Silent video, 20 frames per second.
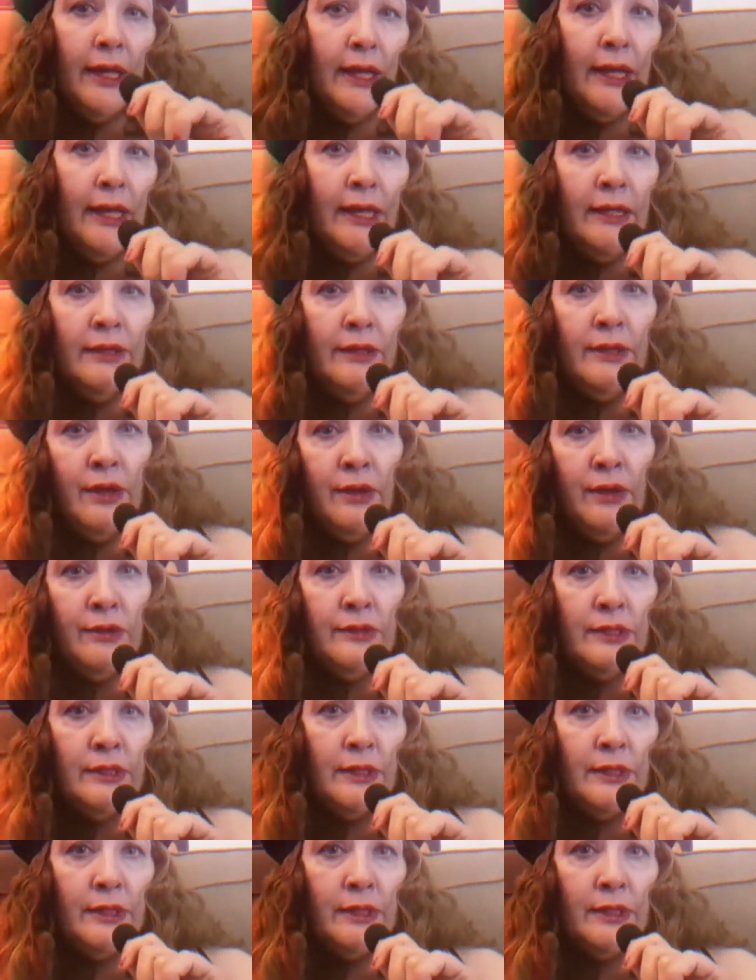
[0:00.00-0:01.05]
It
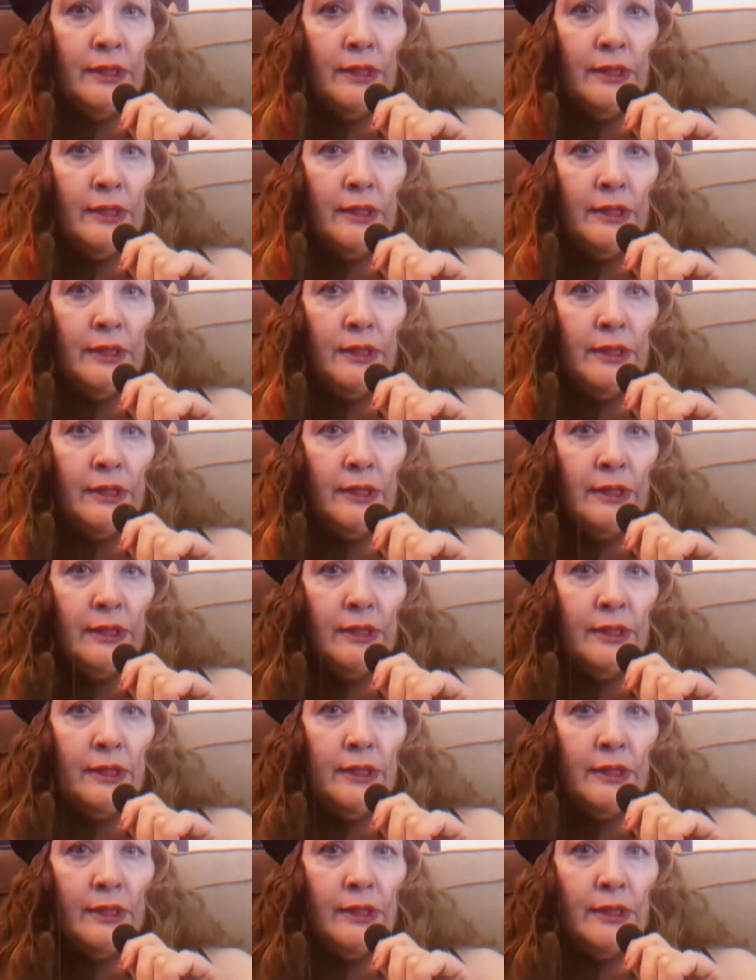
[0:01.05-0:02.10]
knows the best time
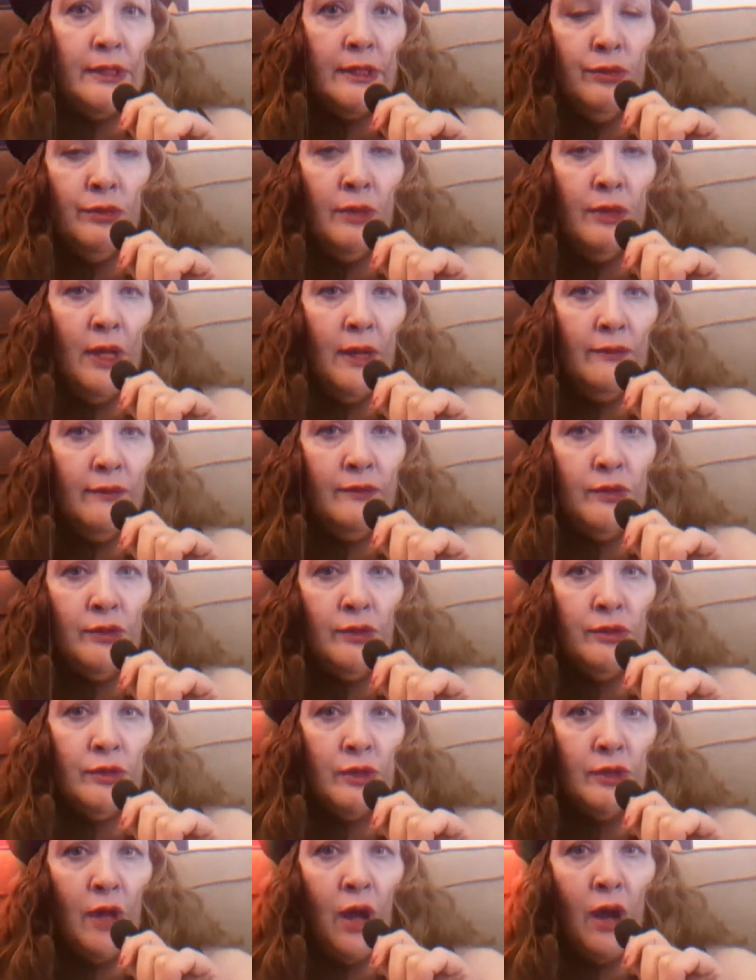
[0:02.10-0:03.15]
for new love to
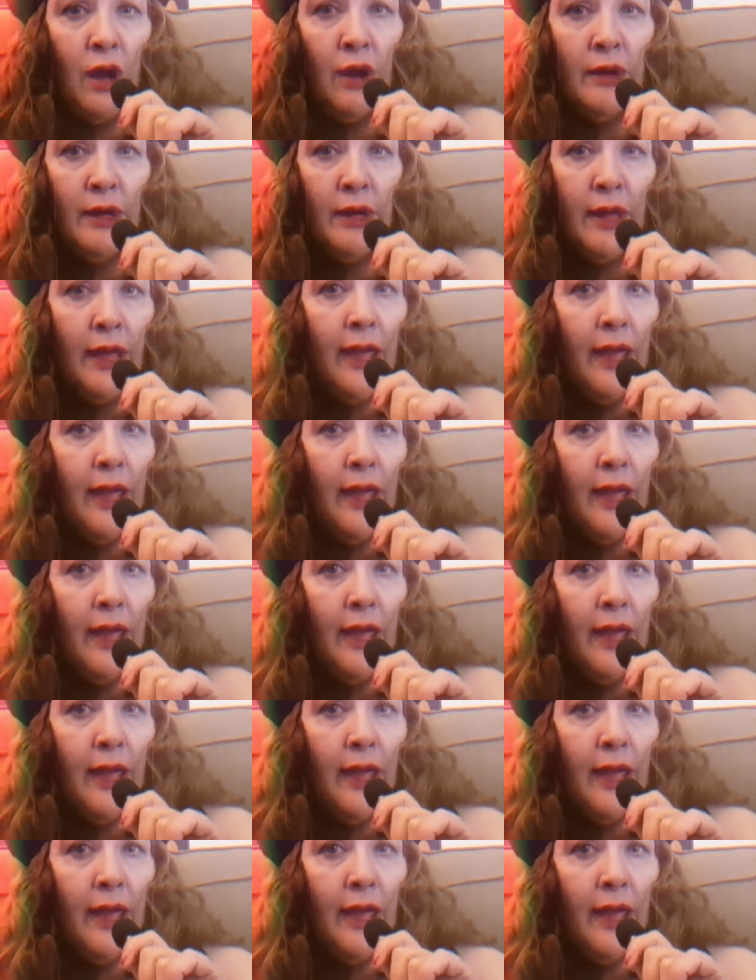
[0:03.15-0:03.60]
start.